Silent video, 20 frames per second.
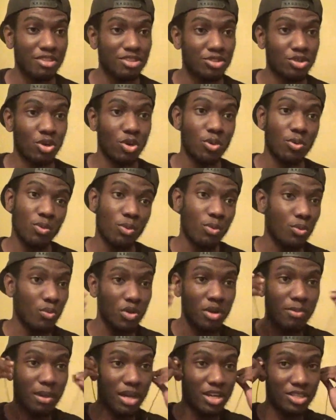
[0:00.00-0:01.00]
So
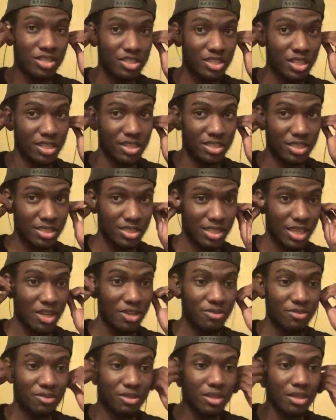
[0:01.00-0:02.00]
we better check this
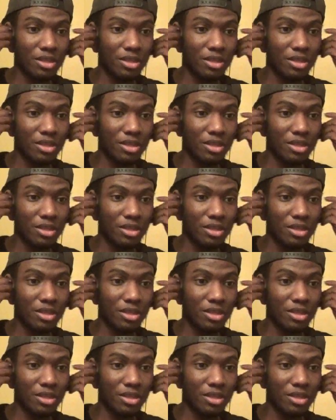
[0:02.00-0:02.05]
out.